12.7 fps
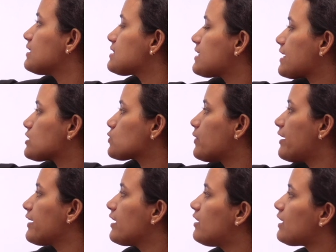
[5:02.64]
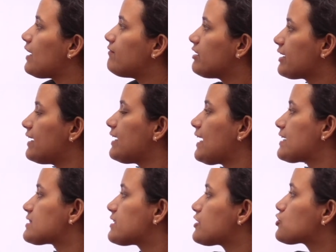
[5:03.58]
this x square here, I will get
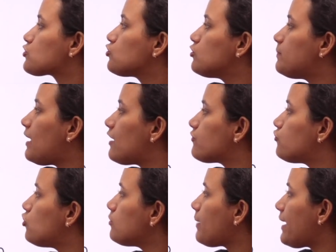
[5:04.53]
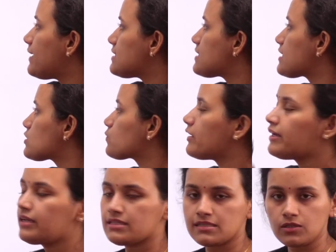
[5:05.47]
x raised to the power 4 minus x
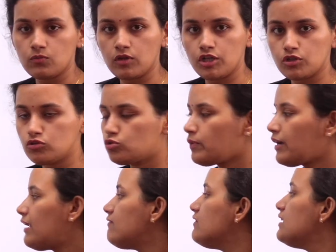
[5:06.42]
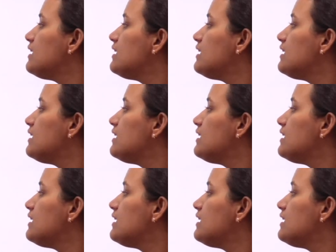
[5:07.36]
square is equal to 12.